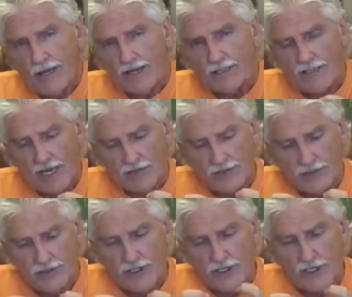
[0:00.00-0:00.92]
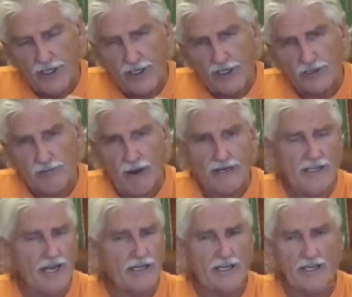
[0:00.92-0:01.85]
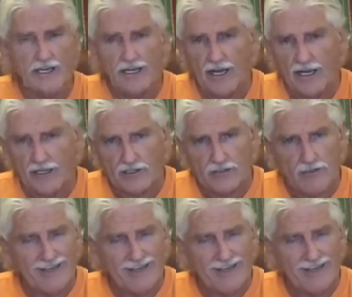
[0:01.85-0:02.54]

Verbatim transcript: is that through the years, by taking inhalers,